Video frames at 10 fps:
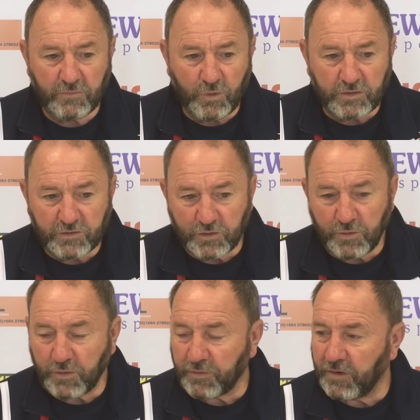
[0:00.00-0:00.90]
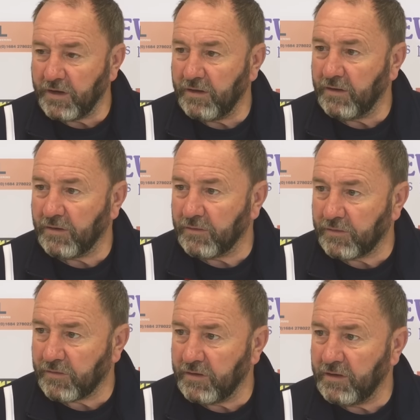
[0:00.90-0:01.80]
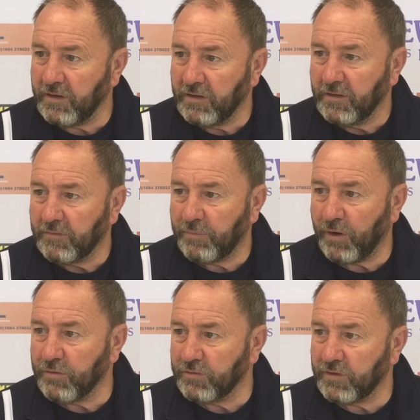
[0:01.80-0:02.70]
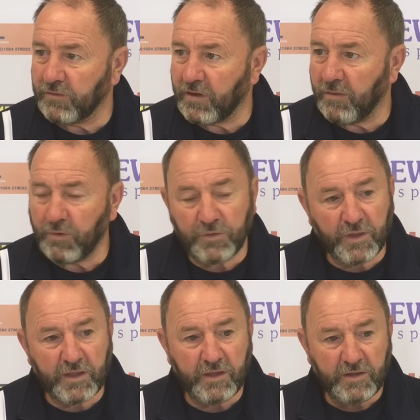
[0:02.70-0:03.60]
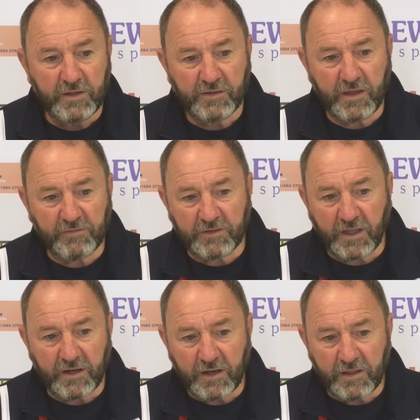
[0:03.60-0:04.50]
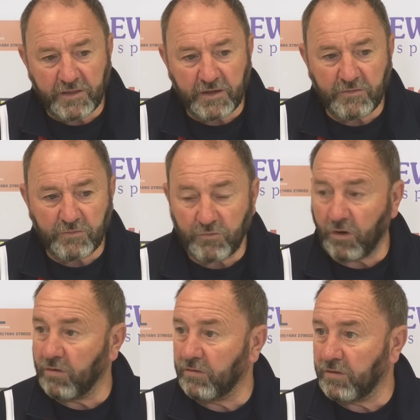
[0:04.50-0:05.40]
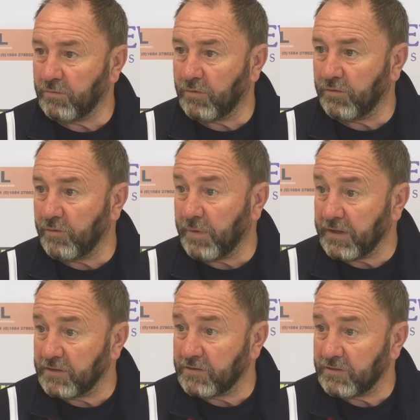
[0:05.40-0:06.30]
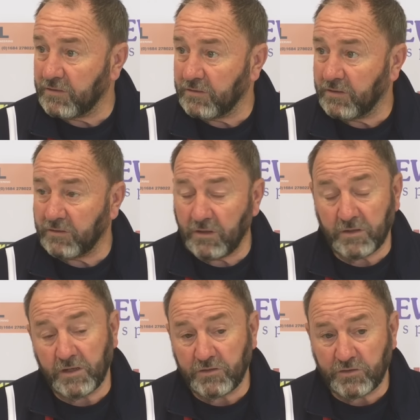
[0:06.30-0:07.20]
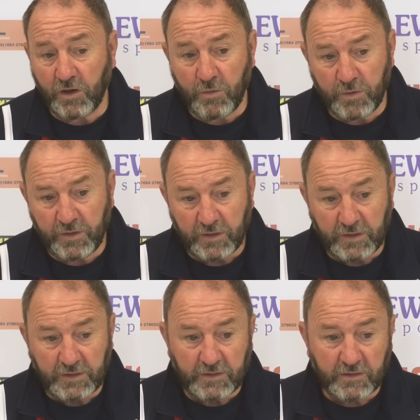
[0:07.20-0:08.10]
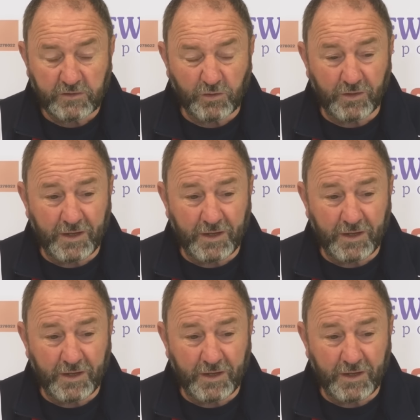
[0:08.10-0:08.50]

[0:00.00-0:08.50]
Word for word: one two or three you know the three pros that have come on they they haven't done anything wrong that were on the bench against Charlton I took